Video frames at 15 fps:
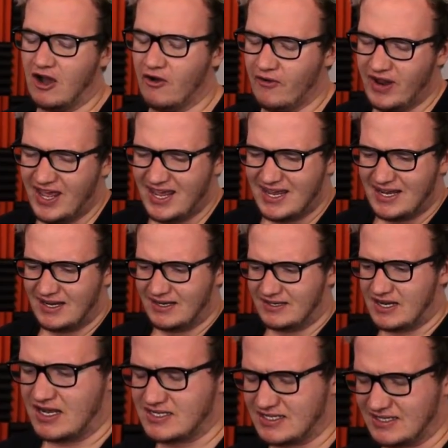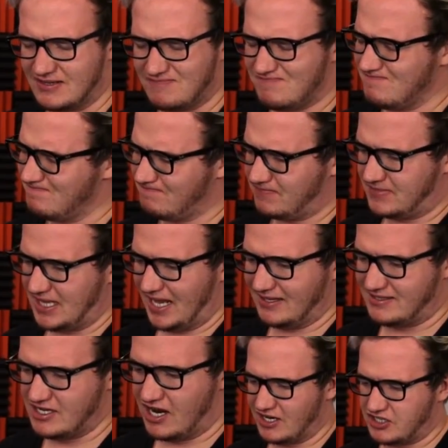Code doesn't,
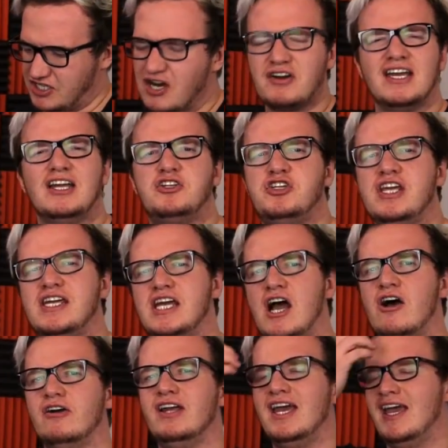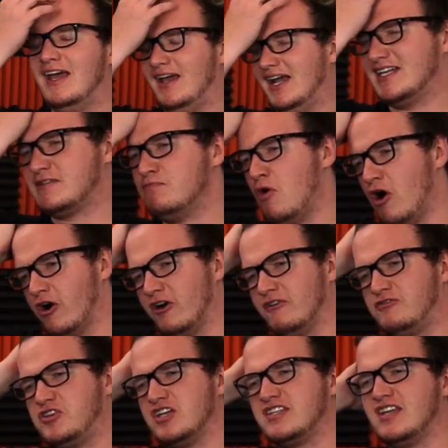it's not really a cheat code. It's
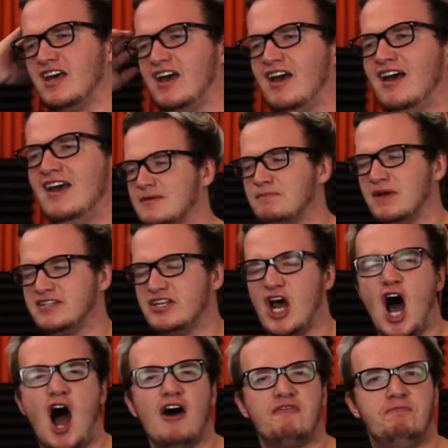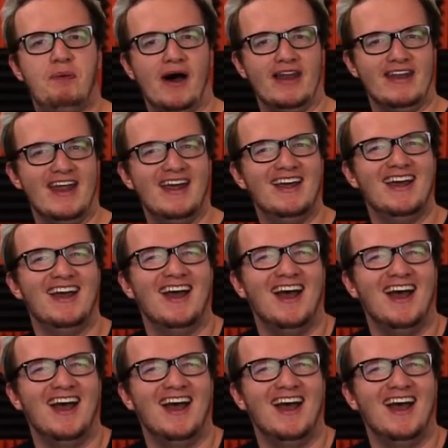more of just it's an off button.